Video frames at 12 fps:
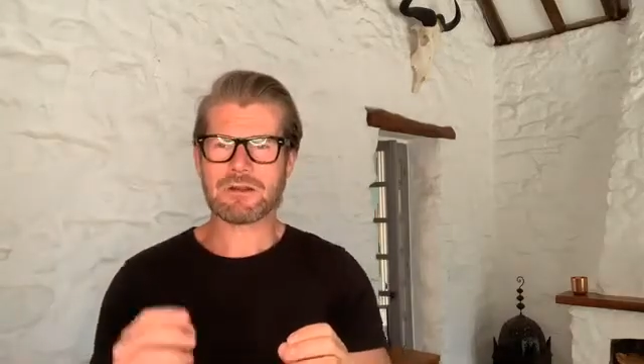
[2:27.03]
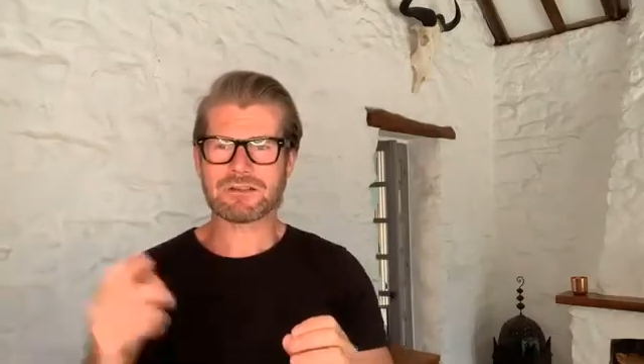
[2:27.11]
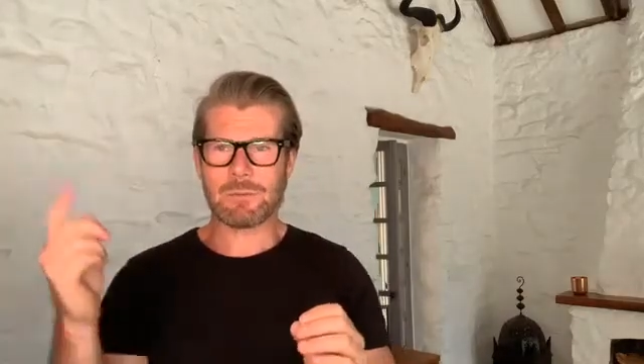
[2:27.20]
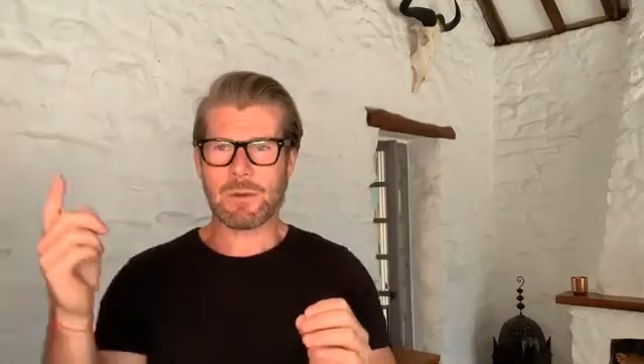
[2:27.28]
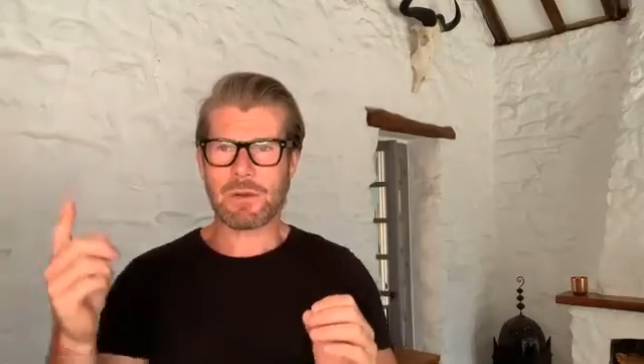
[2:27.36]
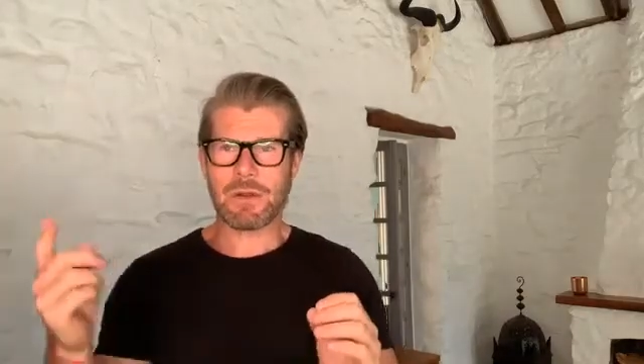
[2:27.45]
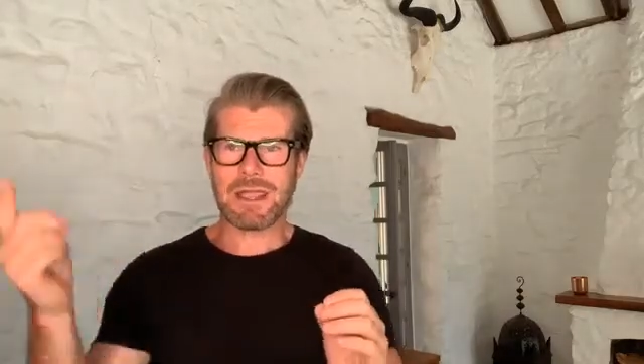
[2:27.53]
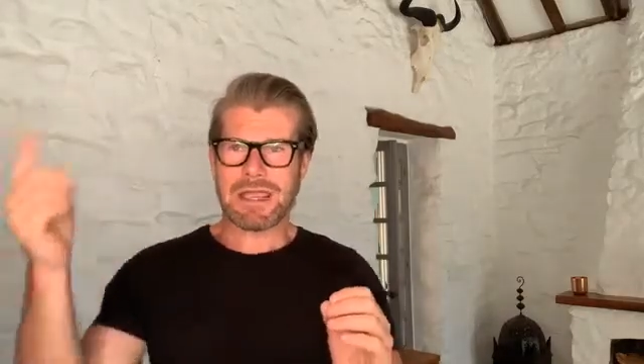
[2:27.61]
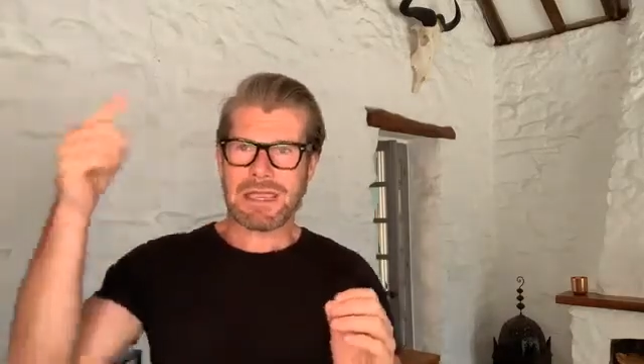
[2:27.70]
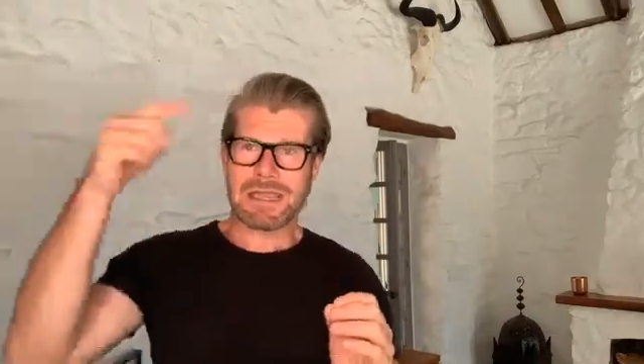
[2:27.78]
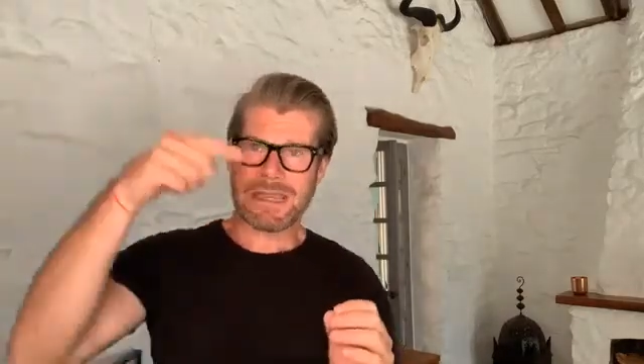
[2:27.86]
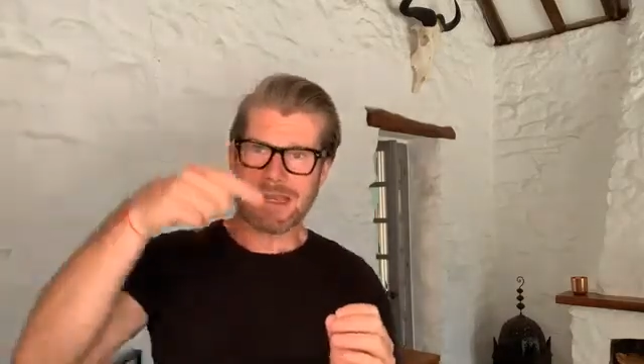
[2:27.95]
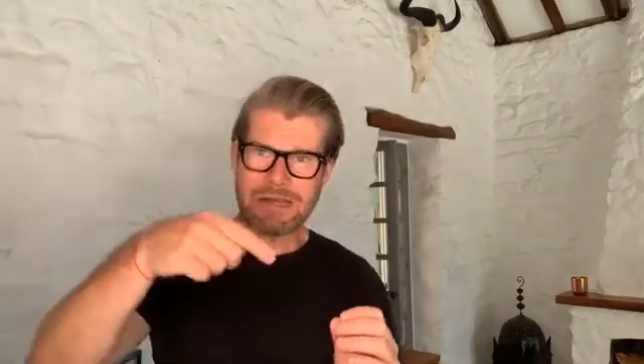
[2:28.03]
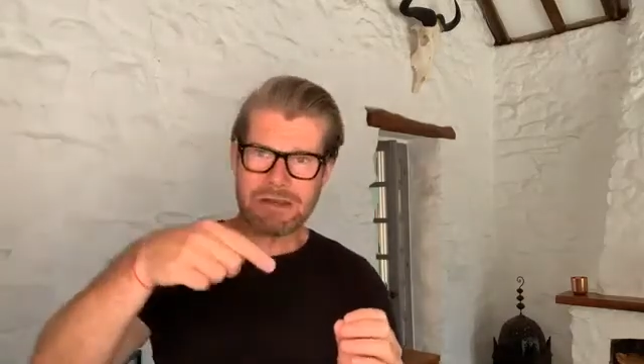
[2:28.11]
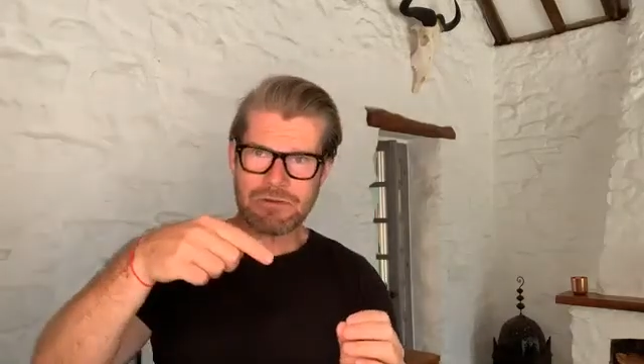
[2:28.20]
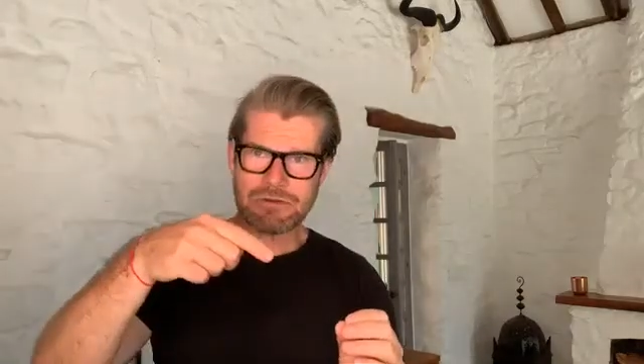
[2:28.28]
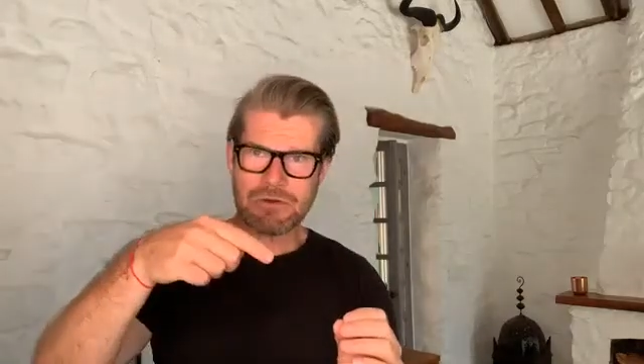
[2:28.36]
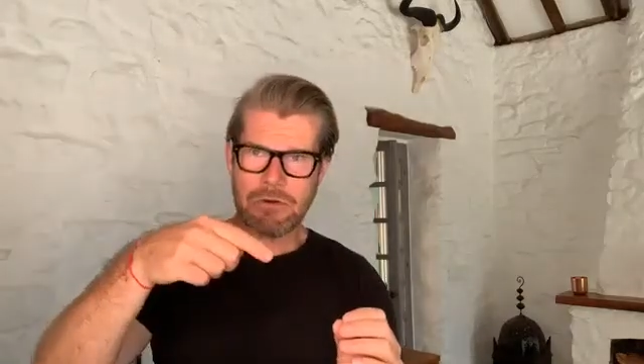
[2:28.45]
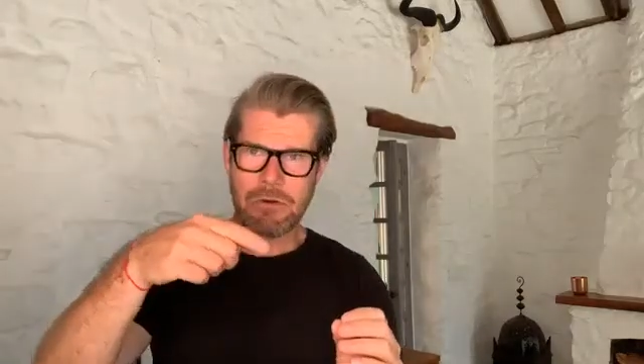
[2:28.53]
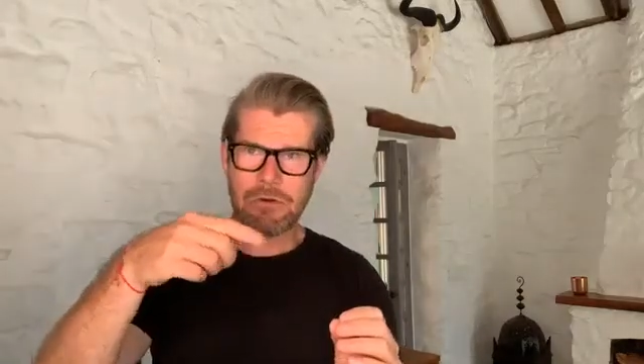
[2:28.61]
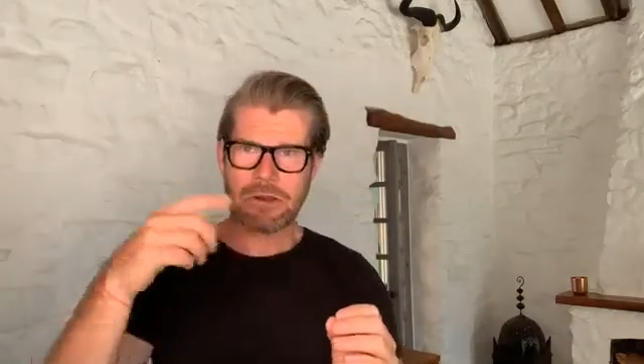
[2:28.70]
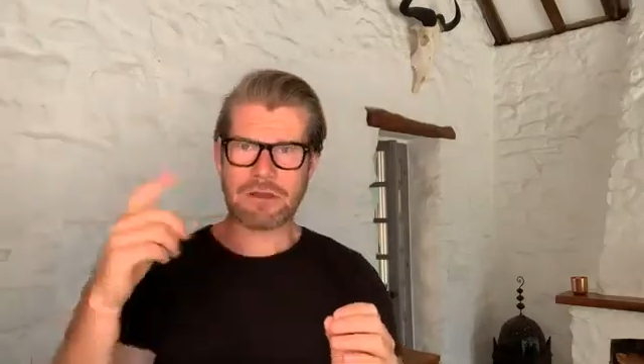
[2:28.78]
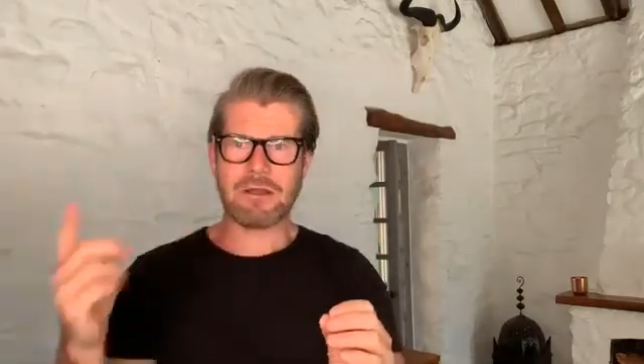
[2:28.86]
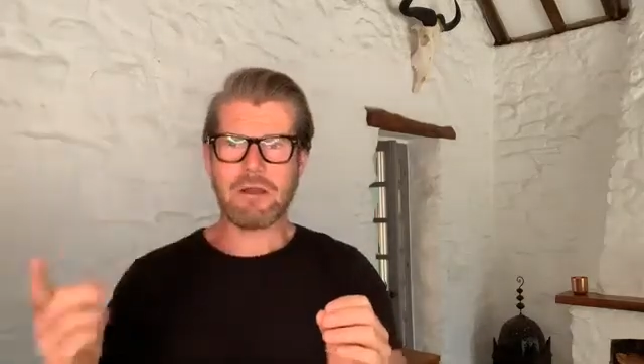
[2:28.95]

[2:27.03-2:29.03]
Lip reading: to put in your dog